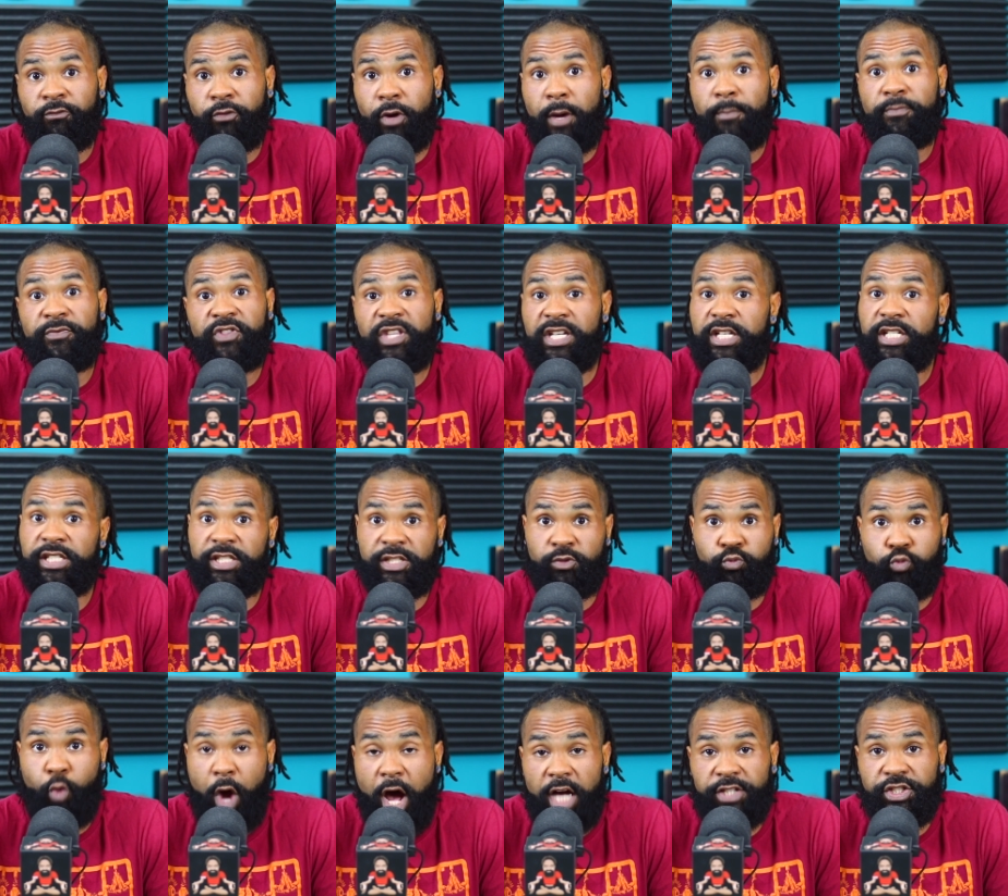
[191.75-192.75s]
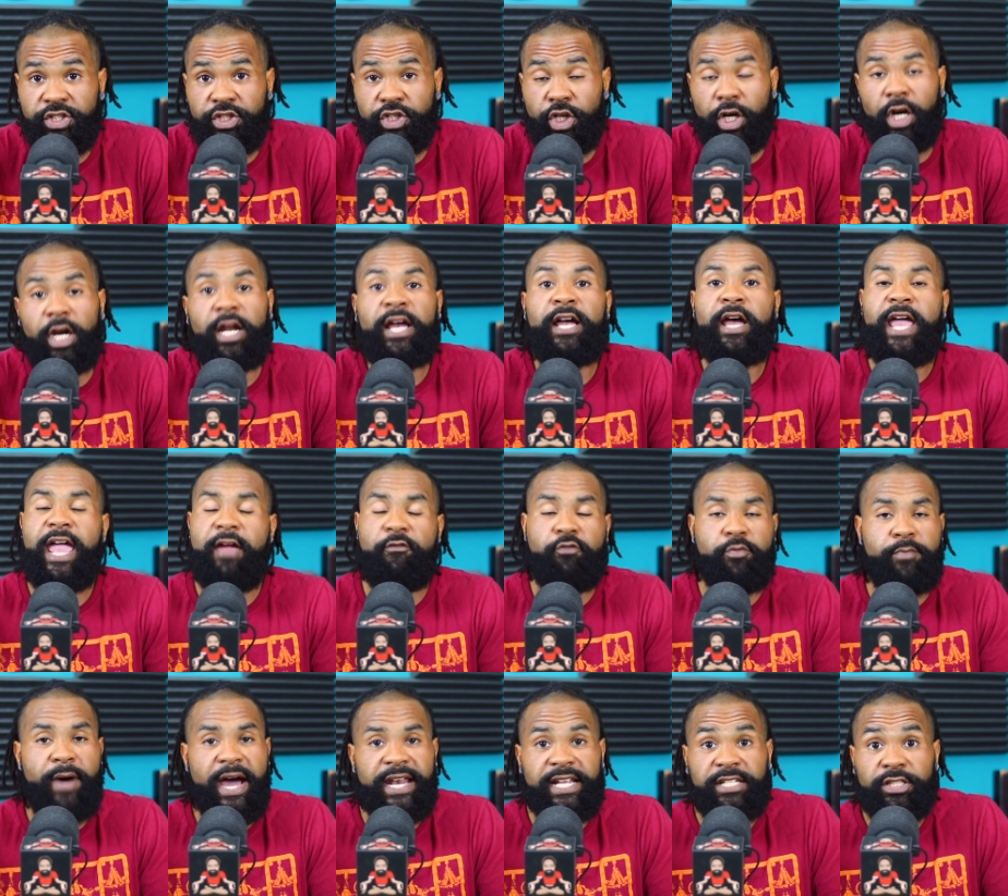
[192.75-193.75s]
From this roster,
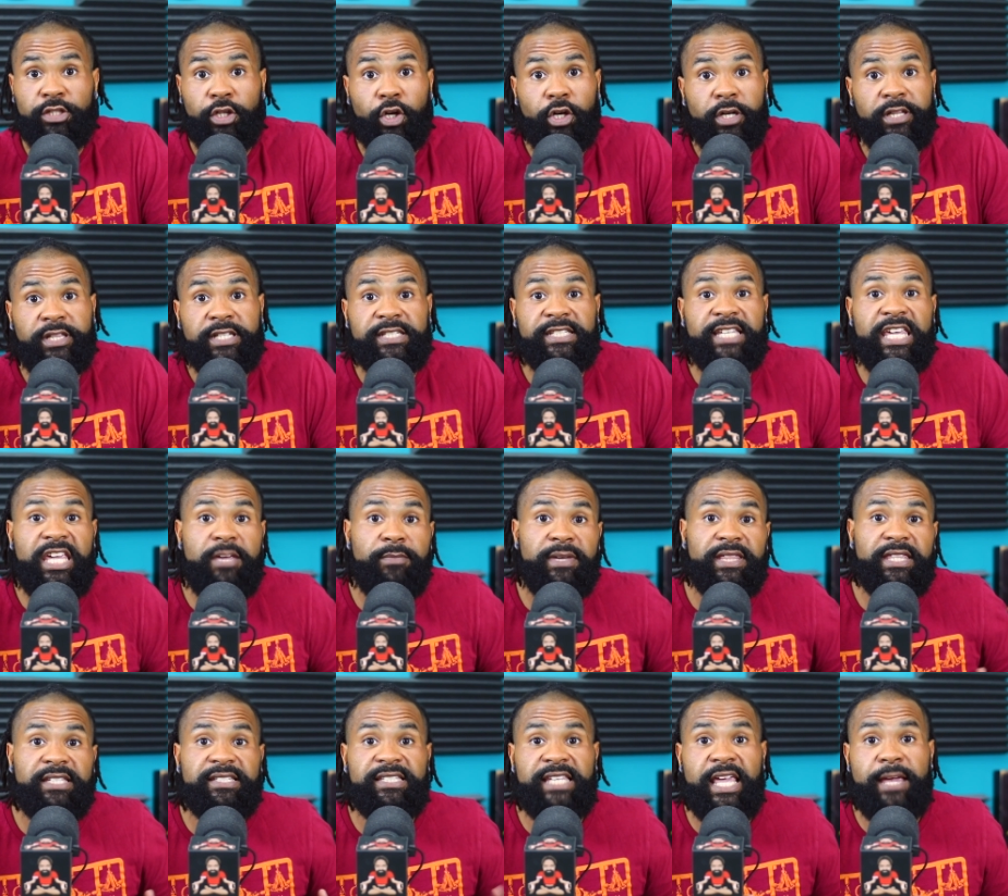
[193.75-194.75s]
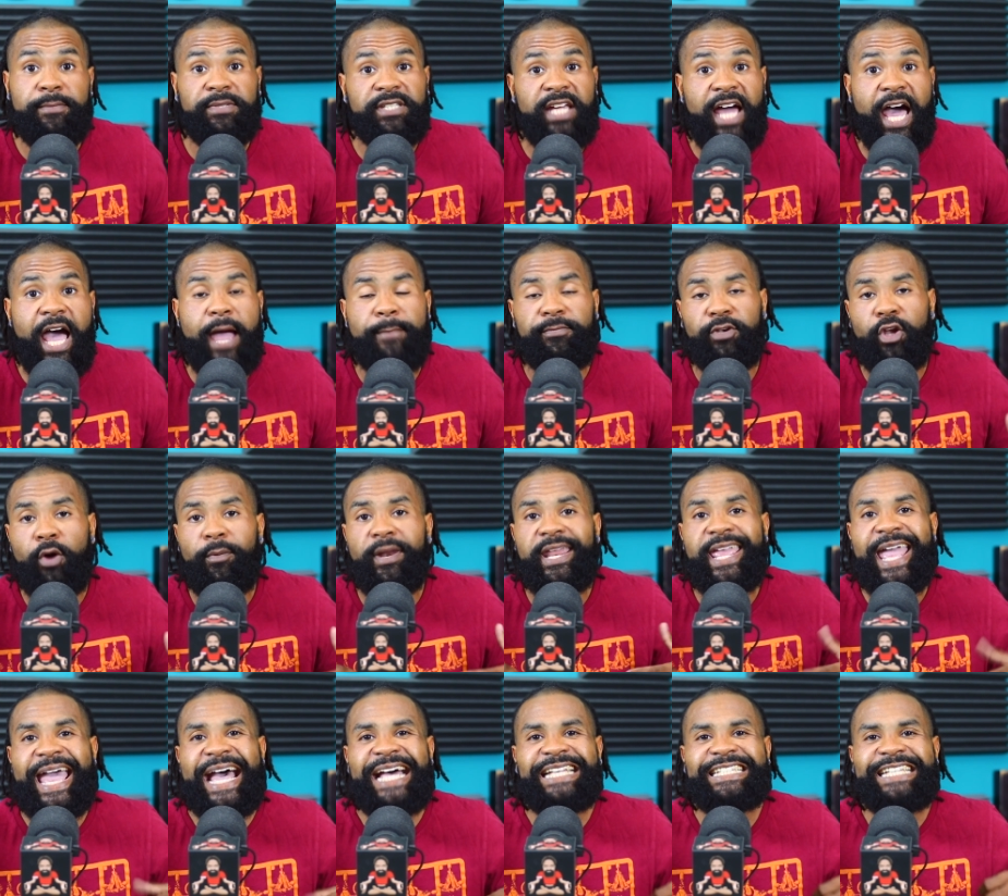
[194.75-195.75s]
everybody's learning the scheme at the same time.
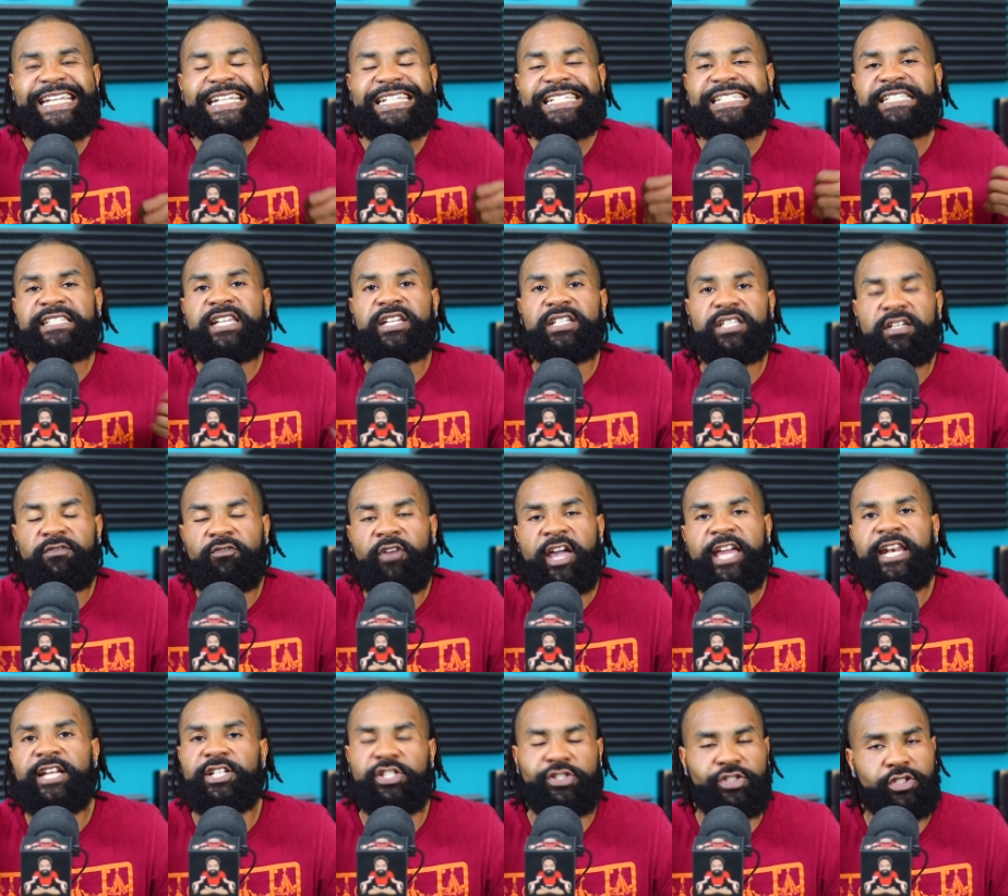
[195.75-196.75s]
Nobody has a distinct advantage.